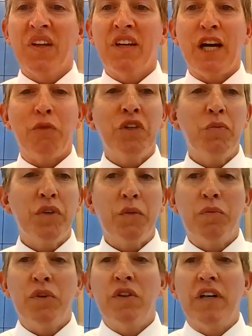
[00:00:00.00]
How many
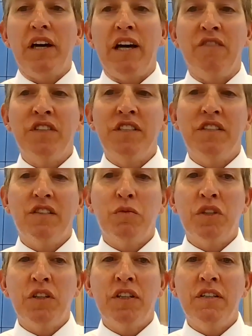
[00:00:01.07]
people have a
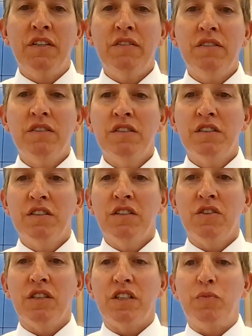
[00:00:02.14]
disability?
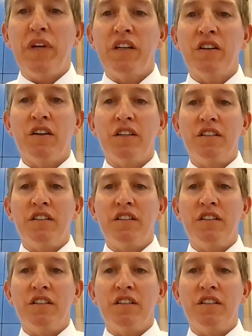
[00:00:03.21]
Well, depending on the